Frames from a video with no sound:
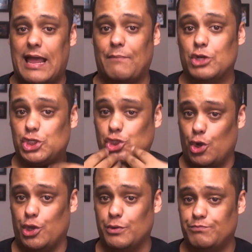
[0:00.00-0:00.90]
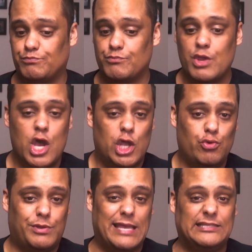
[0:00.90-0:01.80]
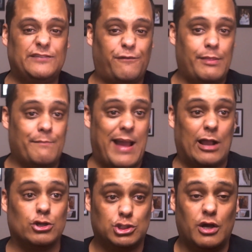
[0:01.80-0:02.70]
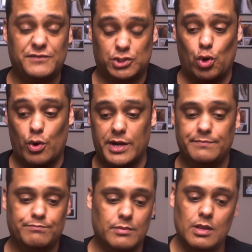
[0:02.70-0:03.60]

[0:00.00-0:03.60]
that I'm gonna show you. You get this from the Microsoft Store.